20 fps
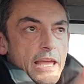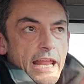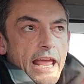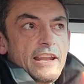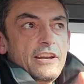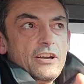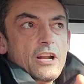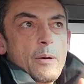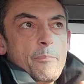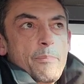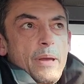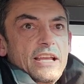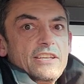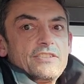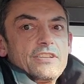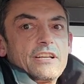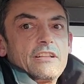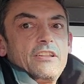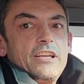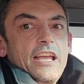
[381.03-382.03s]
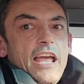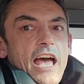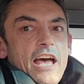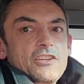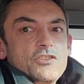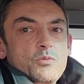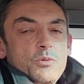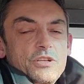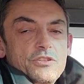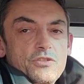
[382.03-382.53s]
ended up basically
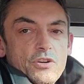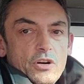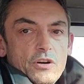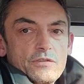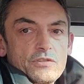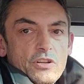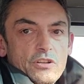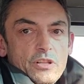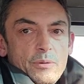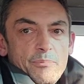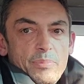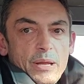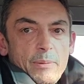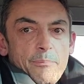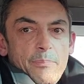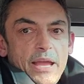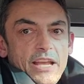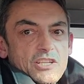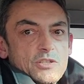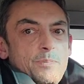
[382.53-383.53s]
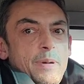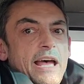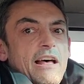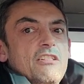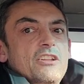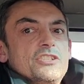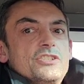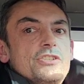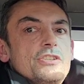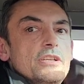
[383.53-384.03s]
as reserves on the big banks'
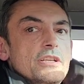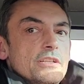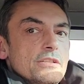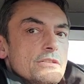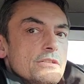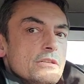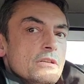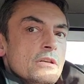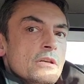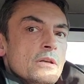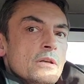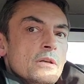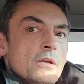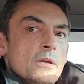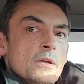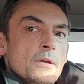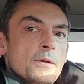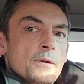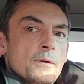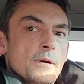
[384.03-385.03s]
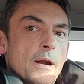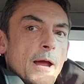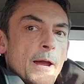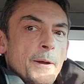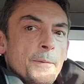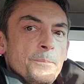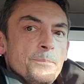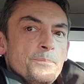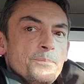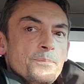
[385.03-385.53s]
balance sheets,
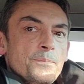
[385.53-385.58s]
right?